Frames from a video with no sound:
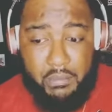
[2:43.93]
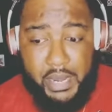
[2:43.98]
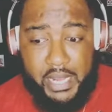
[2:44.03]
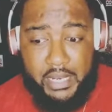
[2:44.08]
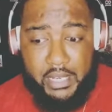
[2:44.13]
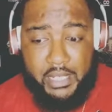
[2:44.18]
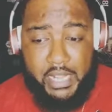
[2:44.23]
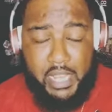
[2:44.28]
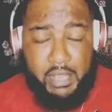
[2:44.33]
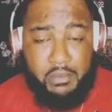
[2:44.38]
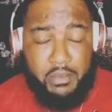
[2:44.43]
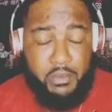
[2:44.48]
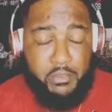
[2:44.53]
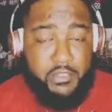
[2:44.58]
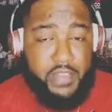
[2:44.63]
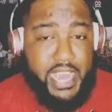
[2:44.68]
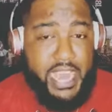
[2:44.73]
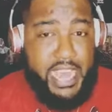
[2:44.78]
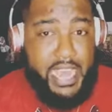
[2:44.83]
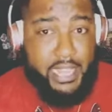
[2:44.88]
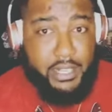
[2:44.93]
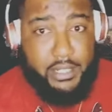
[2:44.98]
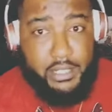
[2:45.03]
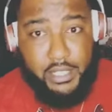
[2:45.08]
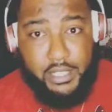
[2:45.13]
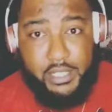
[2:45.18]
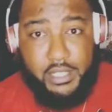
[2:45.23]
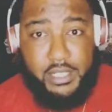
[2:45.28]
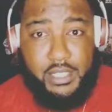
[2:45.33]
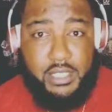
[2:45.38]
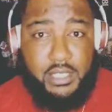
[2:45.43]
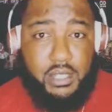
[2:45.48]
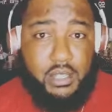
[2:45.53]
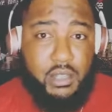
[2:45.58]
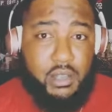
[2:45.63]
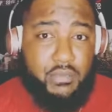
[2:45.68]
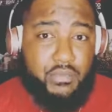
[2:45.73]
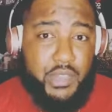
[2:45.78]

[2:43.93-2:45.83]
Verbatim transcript: by the name of Agnes